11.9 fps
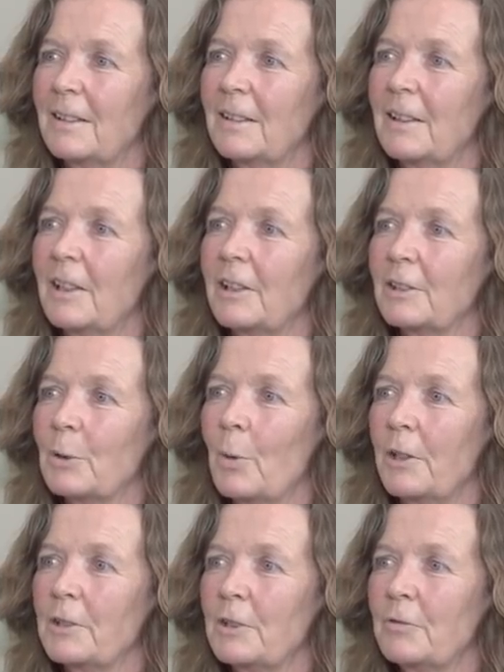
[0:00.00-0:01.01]
it's
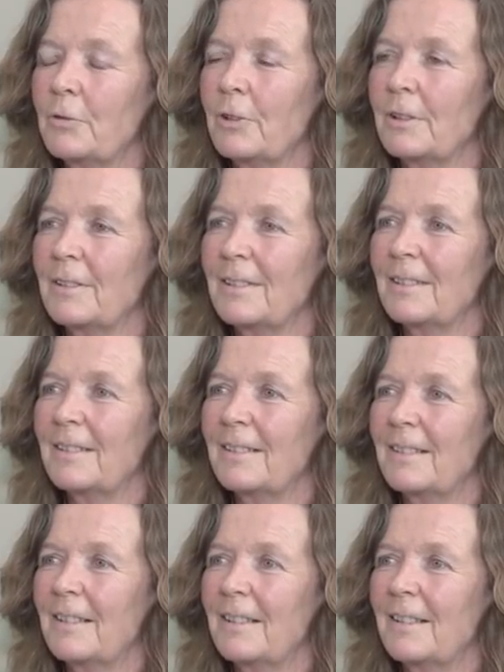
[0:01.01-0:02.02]
quite different.
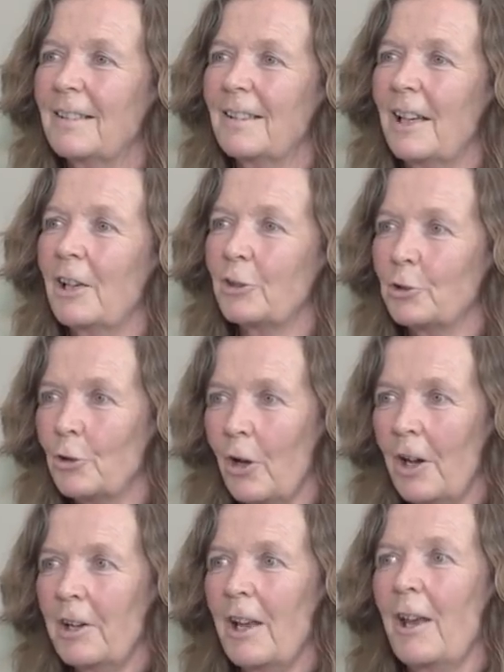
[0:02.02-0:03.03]
And I
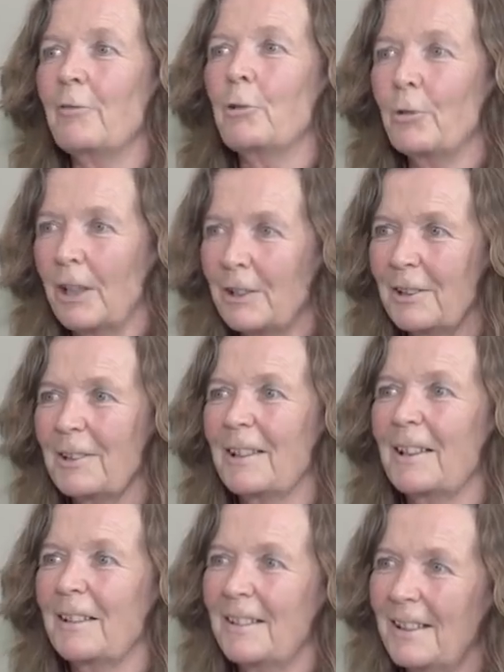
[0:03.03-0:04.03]
try to have a regular.